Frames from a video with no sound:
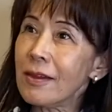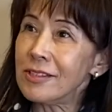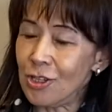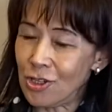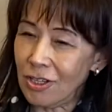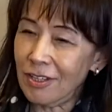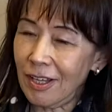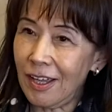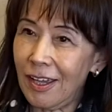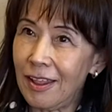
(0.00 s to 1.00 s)
session.
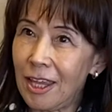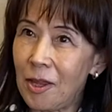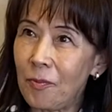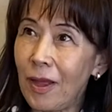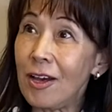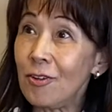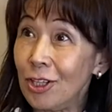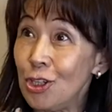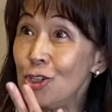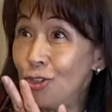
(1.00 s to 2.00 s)
And then I was
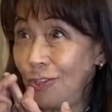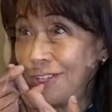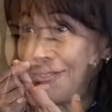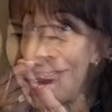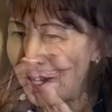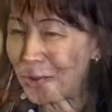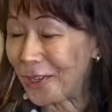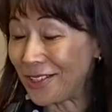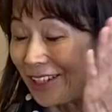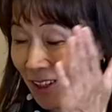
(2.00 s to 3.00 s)
injured. I
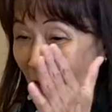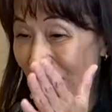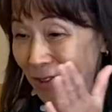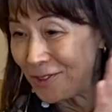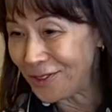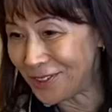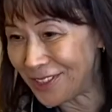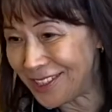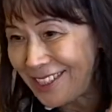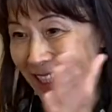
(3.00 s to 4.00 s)
went and I was
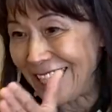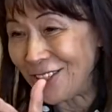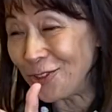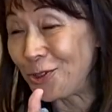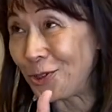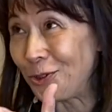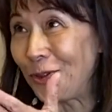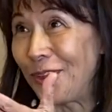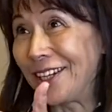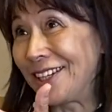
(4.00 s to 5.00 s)
taken to
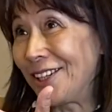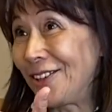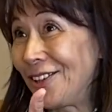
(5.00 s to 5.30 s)
the